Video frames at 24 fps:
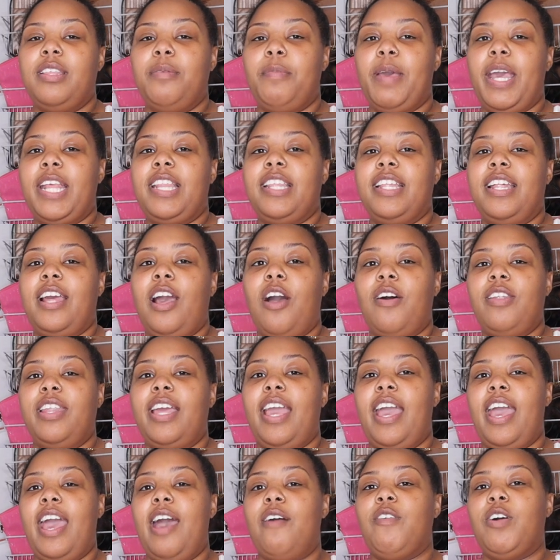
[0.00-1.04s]
to basically only
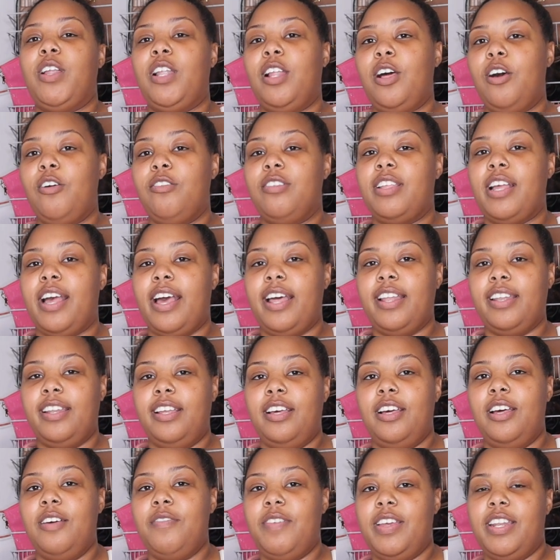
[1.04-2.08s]
have clothes that I
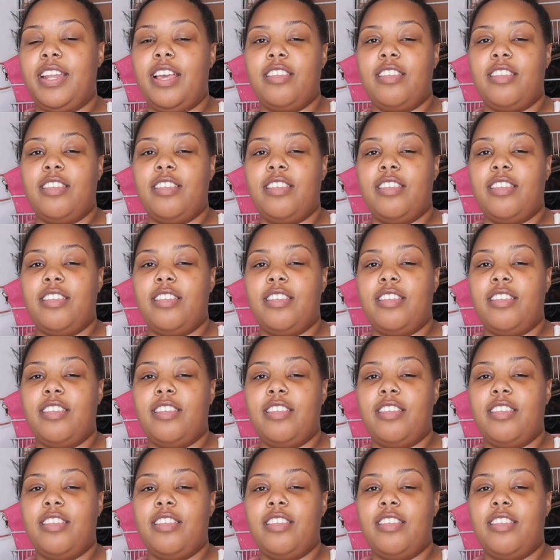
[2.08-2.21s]
love and